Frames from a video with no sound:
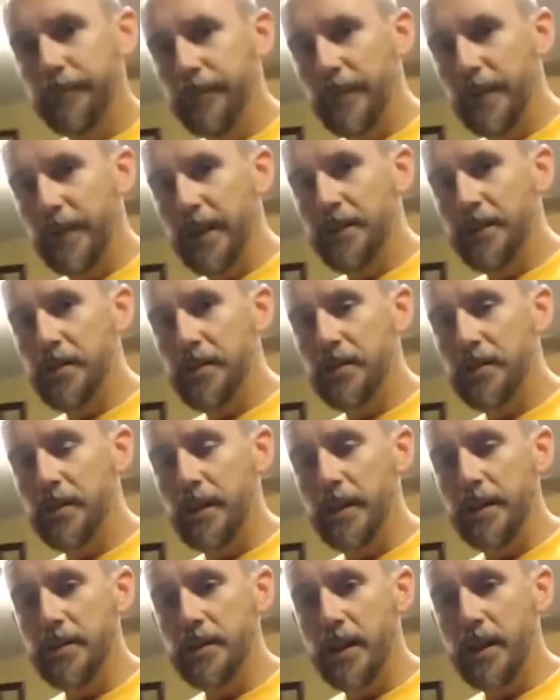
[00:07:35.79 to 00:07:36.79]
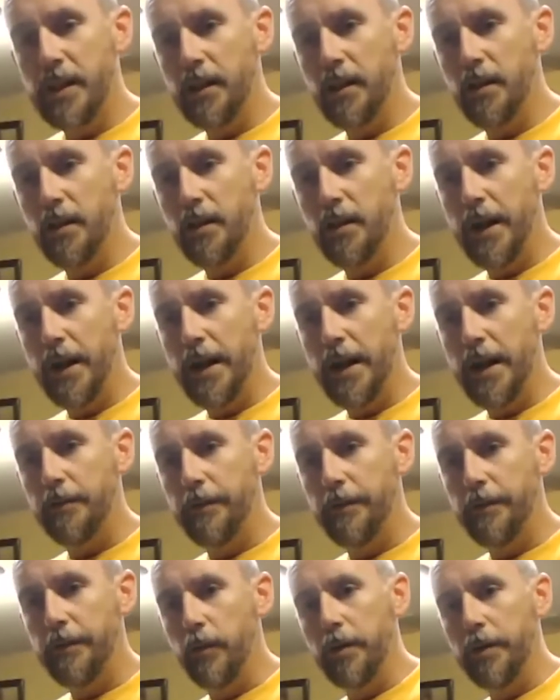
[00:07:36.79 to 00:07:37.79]
Let's kind of go back
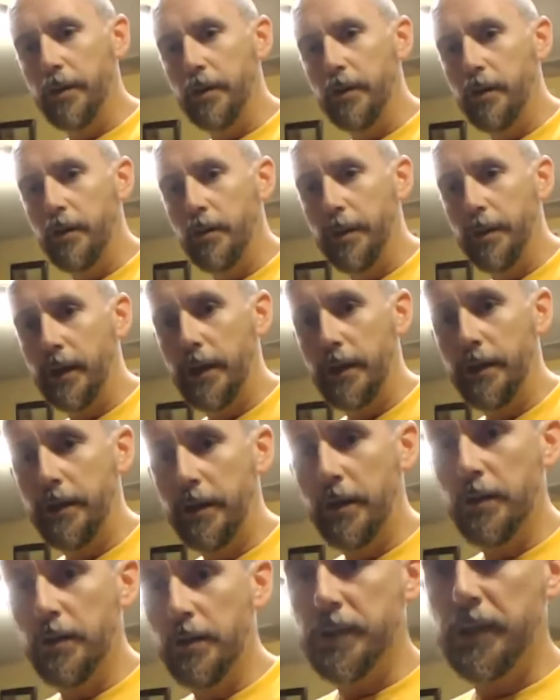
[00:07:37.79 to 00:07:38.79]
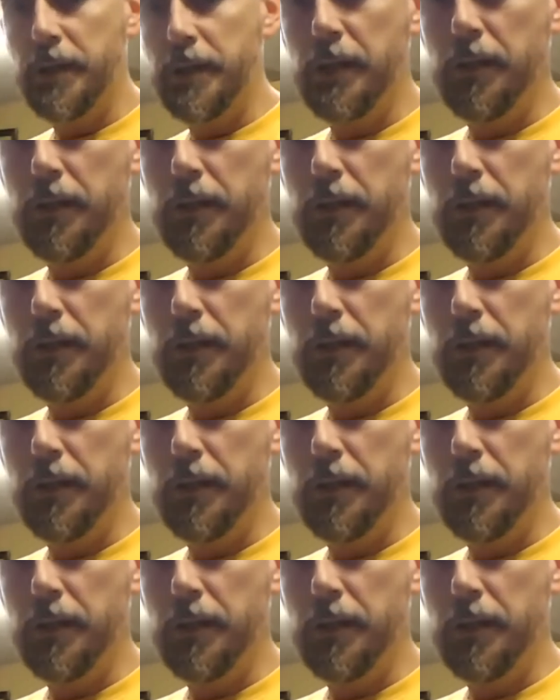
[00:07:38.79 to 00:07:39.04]
and forth a little bit, kind of nose to